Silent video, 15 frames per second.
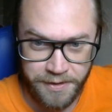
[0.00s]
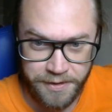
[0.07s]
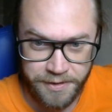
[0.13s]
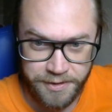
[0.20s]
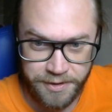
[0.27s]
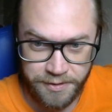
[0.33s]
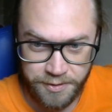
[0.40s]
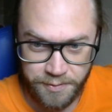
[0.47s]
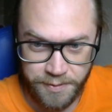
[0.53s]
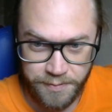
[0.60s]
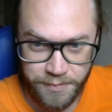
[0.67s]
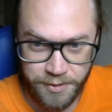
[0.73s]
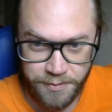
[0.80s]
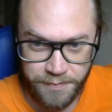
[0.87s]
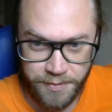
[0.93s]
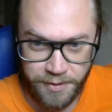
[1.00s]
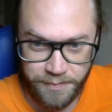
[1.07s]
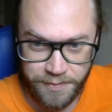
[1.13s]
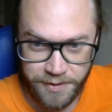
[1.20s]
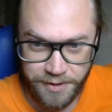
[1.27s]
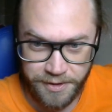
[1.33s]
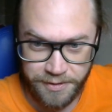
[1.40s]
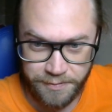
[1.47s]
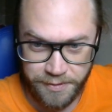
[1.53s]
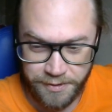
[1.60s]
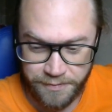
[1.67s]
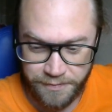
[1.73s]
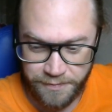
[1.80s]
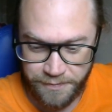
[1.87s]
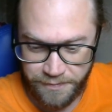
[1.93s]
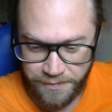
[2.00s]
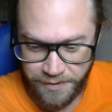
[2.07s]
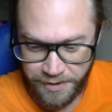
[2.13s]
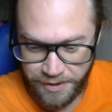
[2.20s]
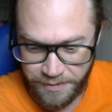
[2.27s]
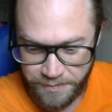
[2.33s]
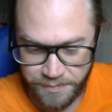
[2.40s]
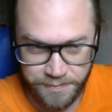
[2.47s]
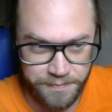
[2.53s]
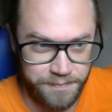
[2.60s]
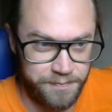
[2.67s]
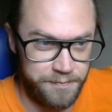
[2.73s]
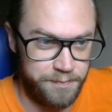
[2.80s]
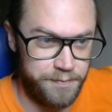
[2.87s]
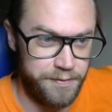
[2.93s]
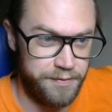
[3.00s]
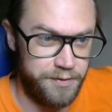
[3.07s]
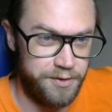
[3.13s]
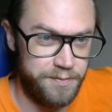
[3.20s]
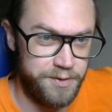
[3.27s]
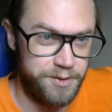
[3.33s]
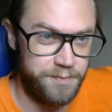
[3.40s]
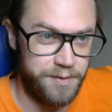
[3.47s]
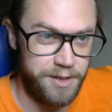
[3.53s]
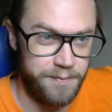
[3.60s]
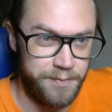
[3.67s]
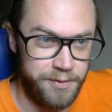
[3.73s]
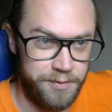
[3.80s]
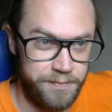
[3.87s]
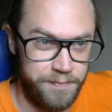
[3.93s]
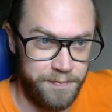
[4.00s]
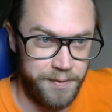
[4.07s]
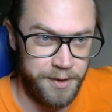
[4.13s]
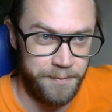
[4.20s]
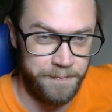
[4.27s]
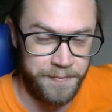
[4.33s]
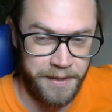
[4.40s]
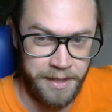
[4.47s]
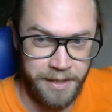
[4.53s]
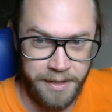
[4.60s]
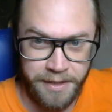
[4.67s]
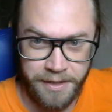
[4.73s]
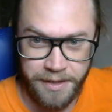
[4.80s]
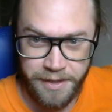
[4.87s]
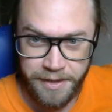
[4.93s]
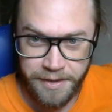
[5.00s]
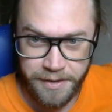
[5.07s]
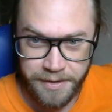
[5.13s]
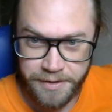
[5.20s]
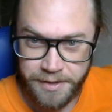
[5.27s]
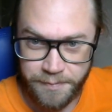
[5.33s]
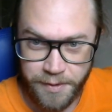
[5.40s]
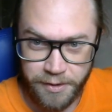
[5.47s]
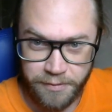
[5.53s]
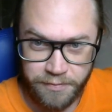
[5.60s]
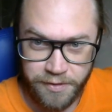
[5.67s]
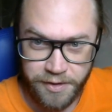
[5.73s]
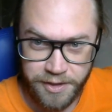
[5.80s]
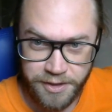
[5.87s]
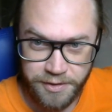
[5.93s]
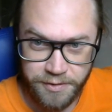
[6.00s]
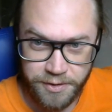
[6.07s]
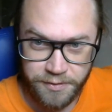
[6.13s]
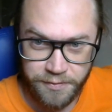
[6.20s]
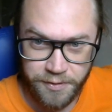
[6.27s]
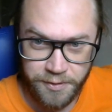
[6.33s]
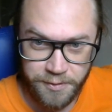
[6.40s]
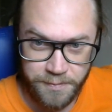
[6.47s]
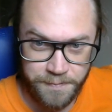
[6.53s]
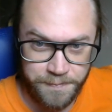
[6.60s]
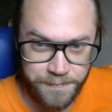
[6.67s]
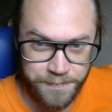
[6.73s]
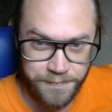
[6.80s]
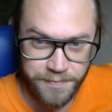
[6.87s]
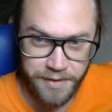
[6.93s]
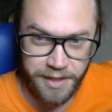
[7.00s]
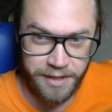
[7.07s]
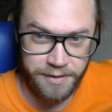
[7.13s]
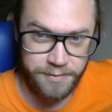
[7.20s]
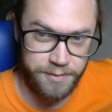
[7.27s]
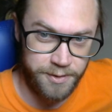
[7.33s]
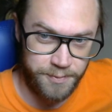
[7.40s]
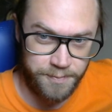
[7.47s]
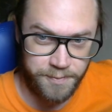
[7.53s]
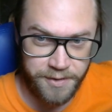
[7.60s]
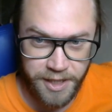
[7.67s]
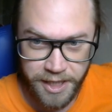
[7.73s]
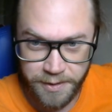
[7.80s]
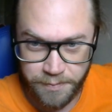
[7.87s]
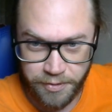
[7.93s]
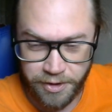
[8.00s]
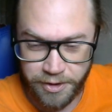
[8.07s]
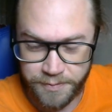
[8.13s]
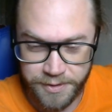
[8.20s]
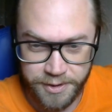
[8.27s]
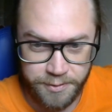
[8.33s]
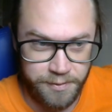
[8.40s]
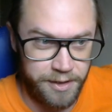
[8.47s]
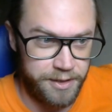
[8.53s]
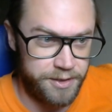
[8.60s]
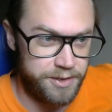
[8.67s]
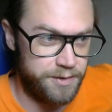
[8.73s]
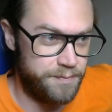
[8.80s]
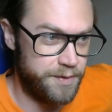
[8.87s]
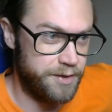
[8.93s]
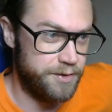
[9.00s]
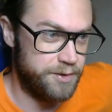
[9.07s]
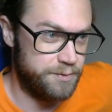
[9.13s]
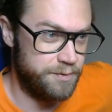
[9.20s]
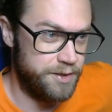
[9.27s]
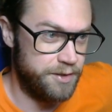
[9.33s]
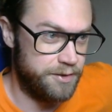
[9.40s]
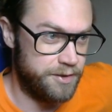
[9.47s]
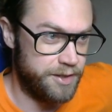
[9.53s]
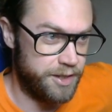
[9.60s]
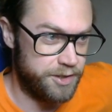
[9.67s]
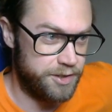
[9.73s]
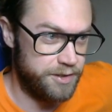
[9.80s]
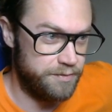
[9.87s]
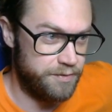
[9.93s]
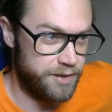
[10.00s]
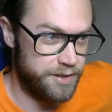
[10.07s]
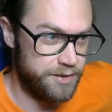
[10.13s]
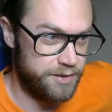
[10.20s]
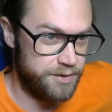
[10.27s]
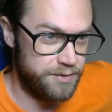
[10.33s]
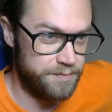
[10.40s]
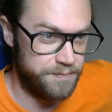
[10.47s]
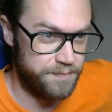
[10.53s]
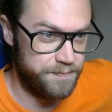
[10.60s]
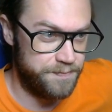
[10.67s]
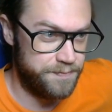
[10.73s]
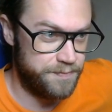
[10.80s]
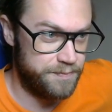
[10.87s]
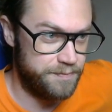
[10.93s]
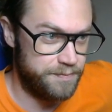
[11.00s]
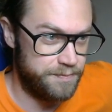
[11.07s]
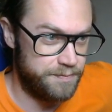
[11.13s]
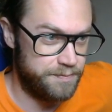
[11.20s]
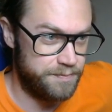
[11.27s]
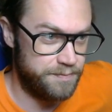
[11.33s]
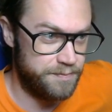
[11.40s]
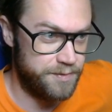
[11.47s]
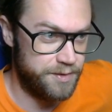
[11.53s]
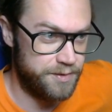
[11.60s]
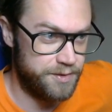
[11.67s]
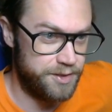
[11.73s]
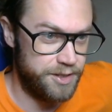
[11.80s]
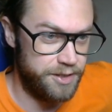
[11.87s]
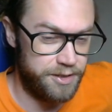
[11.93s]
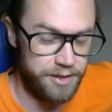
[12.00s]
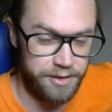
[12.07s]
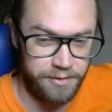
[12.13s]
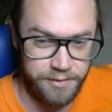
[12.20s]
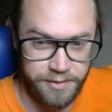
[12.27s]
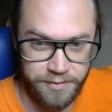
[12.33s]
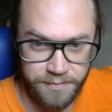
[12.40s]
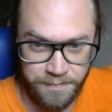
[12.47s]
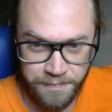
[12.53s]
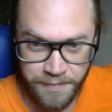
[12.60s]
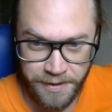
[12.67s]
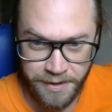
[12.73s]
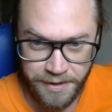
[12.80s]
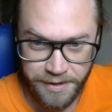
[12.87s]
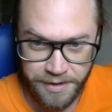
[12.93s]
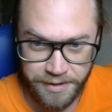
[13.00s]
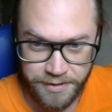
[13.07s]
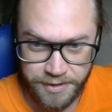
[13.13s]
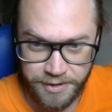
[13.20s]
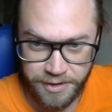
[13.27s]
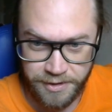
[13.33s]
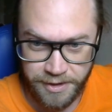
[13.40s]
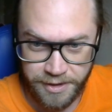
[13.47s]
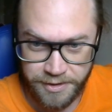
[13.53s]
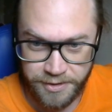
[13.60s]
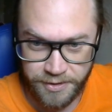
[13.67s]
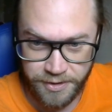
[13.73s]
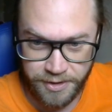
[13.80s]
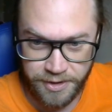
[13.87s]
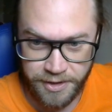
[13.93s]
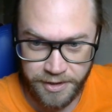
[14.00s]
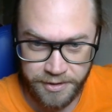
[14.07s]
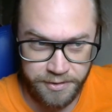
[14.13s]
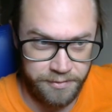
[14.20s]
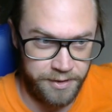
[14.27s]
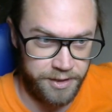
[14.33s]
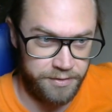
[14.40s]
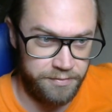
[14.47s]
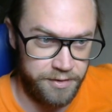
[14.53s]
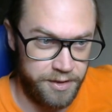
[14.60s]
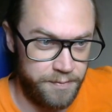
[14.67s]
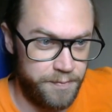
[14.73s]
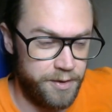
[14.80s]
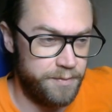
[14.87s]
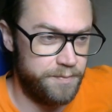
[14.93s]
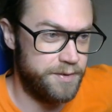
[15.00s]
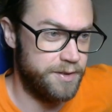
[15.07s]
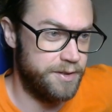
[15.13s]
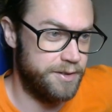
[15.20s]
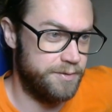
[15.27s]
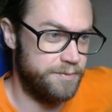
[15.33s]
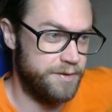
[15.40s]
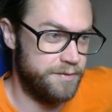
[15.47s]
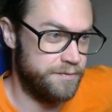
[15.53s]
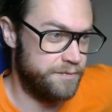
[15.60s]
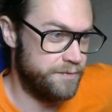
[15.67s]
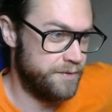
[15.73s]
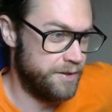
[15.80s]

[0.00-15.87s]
seem to be more popular with performance people, but they're both really useful. There's kprobes as well, I suppose, where you can actually write some C code and insert that into the kernel. That's really popular with,